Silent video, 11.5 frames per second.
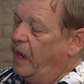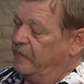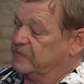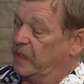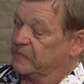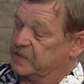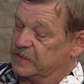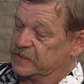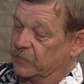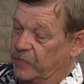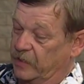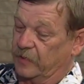I've seen
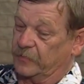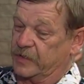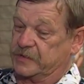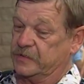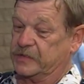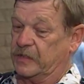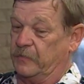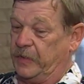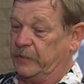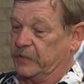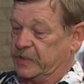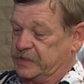some regular mixers and
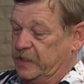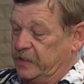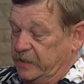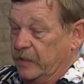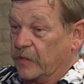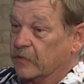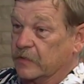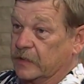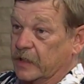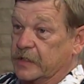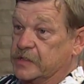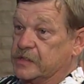people just tend to get real
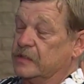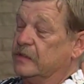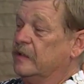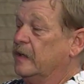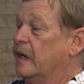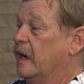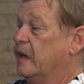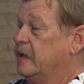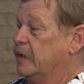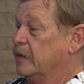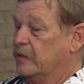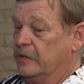cliquish.
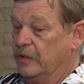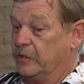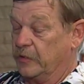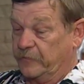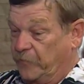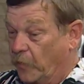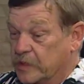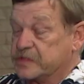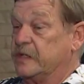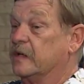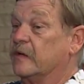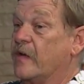Here, you're
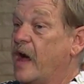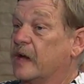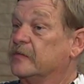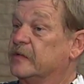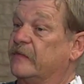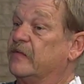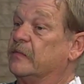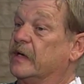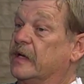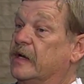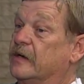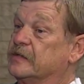forced to interact with
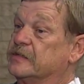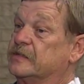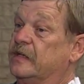everybody else